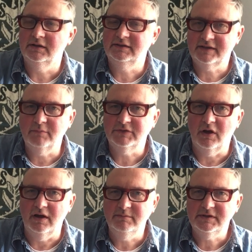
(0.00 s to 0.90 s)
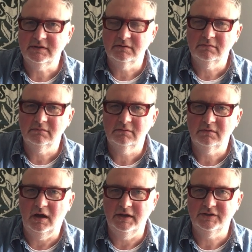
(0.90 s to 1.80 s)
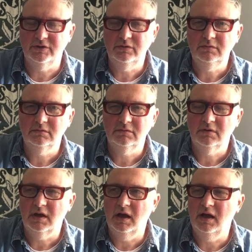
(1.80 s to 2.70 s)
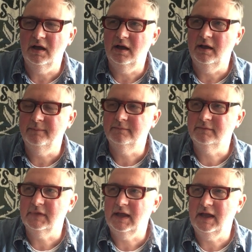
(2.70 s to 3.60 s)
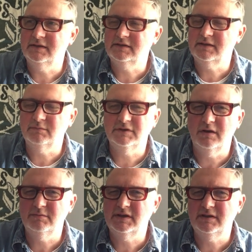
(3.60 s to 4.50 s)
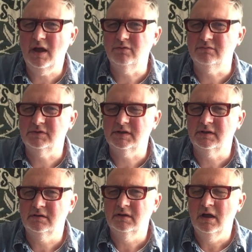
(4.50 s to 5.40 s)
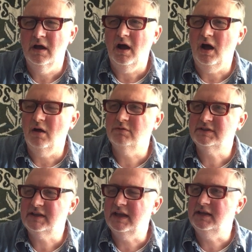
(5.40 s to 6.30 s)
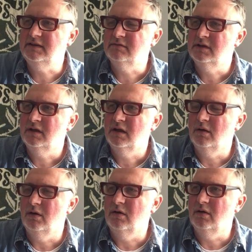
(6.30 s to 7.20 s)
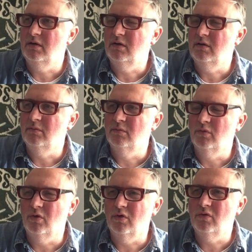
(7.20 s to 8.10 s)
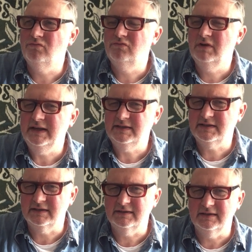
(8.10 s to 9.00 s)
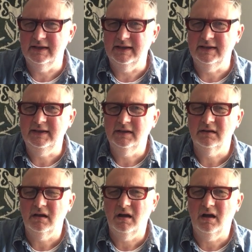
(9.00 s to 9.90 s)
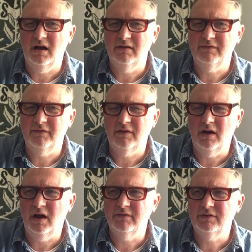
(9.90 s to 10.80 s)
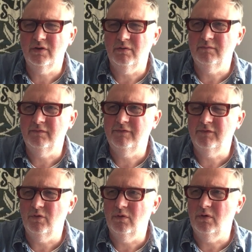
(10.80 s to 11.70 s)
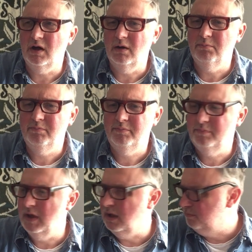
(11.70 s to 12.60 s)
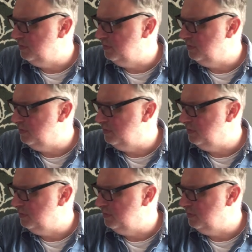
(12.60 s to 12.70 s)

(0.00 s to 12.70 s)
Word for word: sometimes I do, um, and sometimes I don't. I would say more recently, I've I've gone for a, a